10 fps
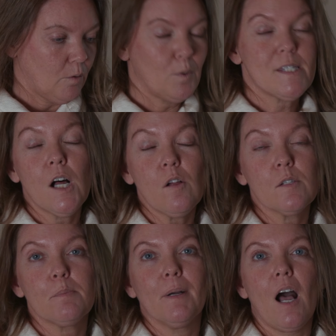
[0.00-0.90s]

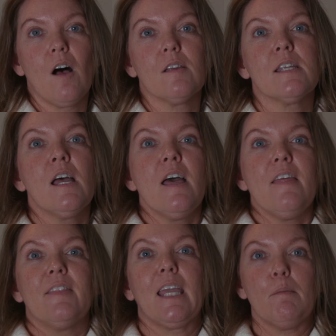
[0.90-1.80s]
results because
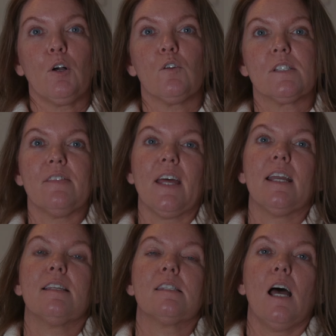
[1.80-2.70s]
the chemicals and
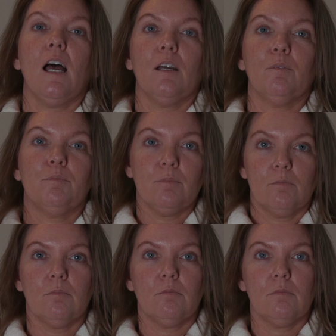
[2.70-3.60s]
things
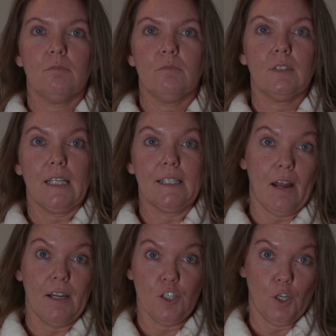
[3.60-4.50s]
get
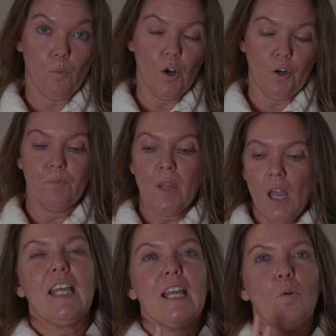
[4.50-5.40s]
down into your water.
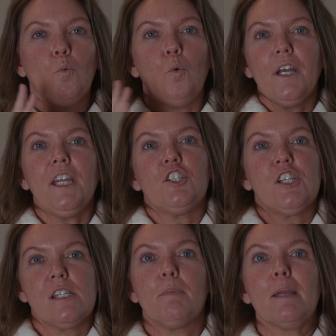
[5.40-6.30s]
Wouldn't it
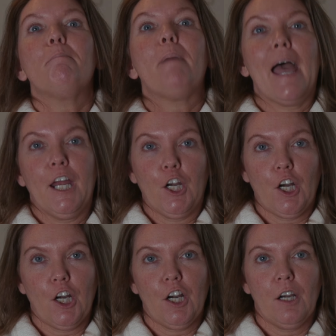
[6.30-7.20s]
just be
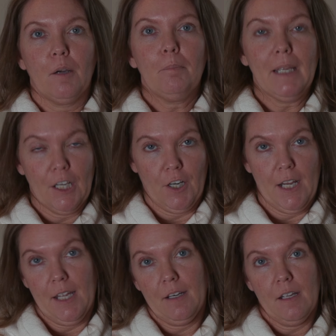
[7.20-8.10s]
better,
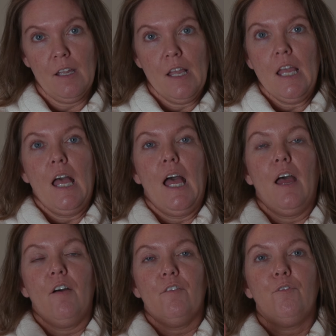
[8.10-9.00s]
period,
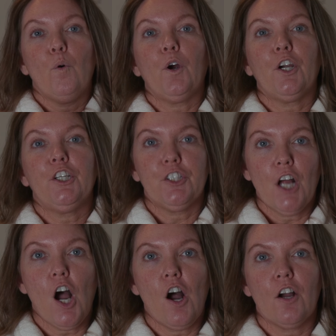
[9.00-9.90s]
for your
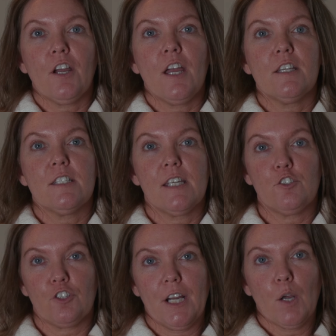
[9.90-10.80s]
dog to
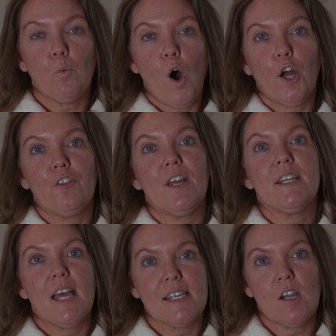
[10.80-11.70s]
drink water
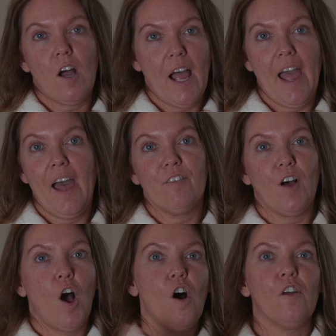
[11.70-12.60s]
that does not have
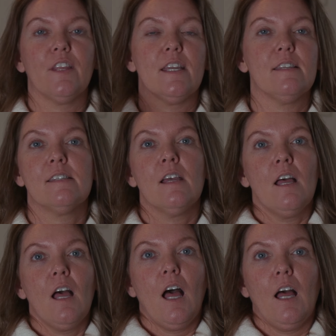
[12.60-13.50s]
all these
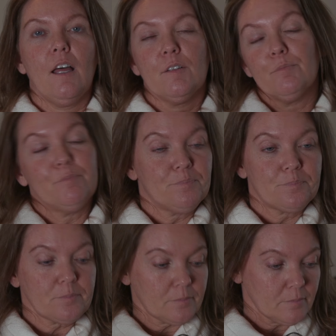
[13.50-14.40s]

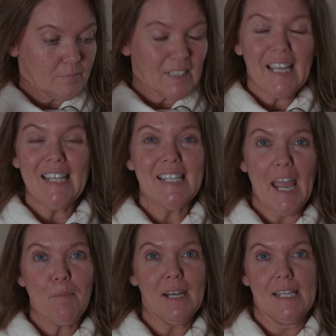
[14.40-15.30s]

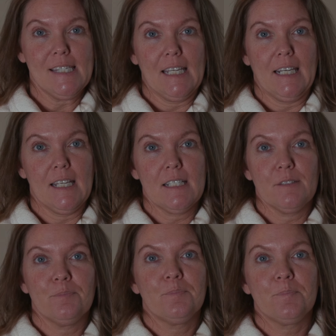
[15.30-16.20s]
contaminants in it?
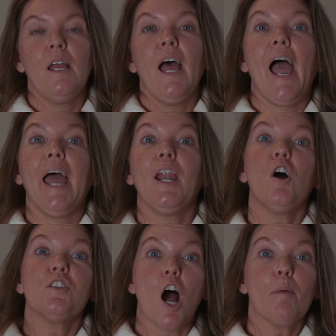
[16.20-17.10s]
And
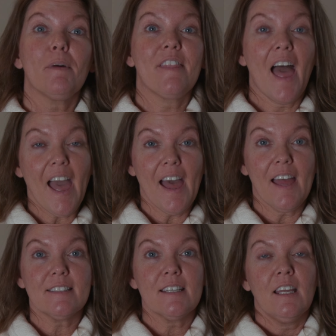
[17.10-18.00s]
on top of
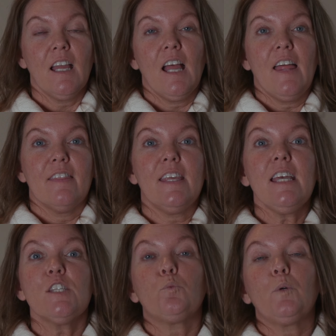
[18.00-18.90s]
that,
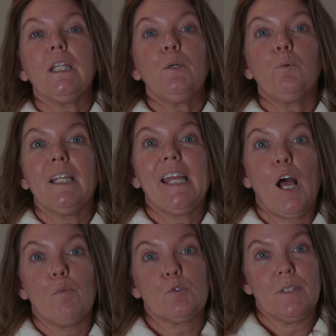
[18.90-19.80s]
this really, really
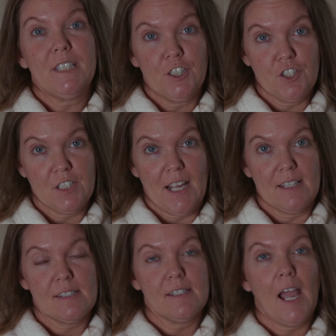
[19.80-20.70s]
helps with tear
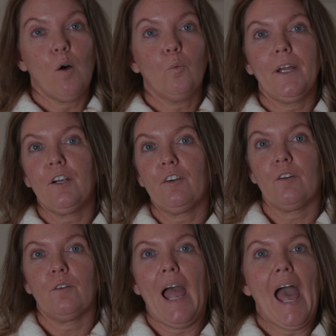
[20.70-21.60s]
stains. Now,
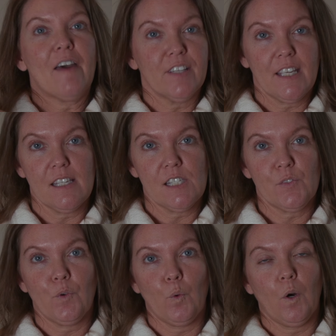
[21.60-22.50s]
we're
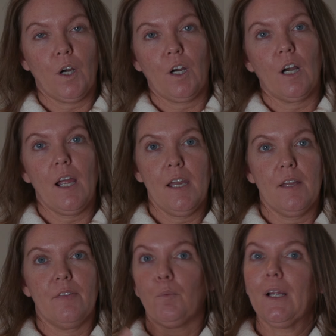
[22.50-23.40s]
advocates for
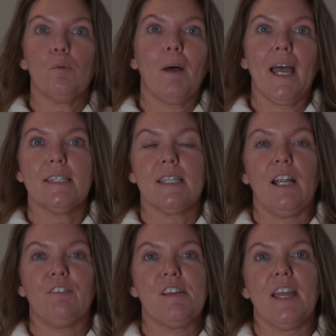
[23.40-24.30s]
the wrinkle paste and
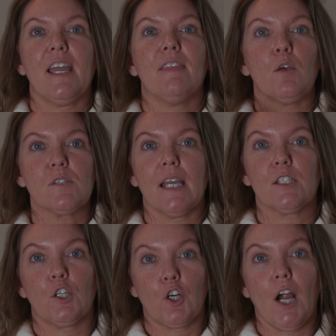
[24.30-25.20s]
everything, and those
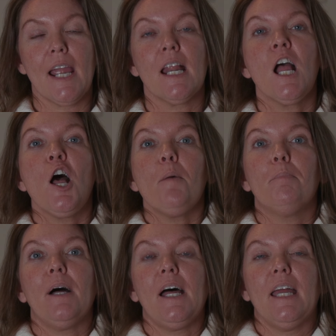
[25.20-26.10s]
things are great.
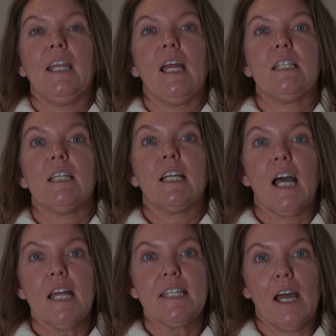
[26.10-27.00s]
But to
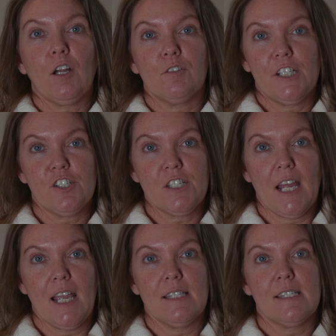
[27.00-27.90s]
cut down on tear
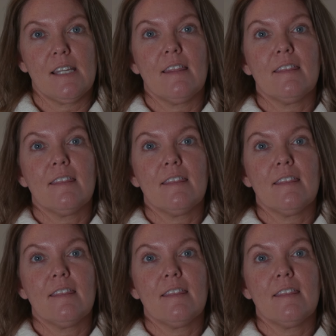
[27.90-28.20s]
stains,